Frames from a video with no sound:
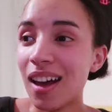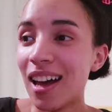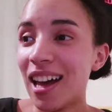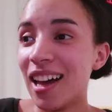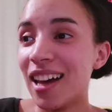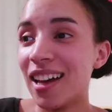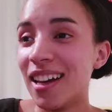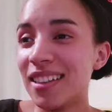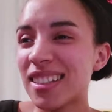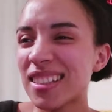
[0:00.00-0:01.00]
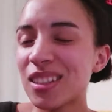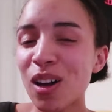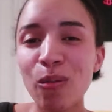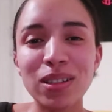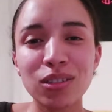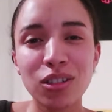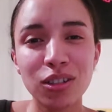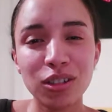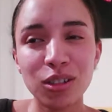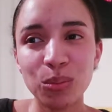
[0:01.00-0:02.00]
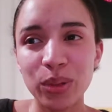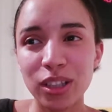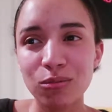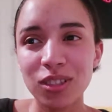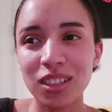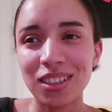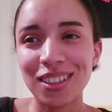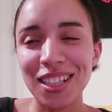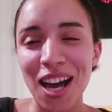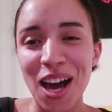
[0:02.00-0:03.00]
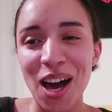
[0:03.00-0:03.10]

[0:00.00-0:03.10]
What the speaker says: And it's not wasn't gore, but it was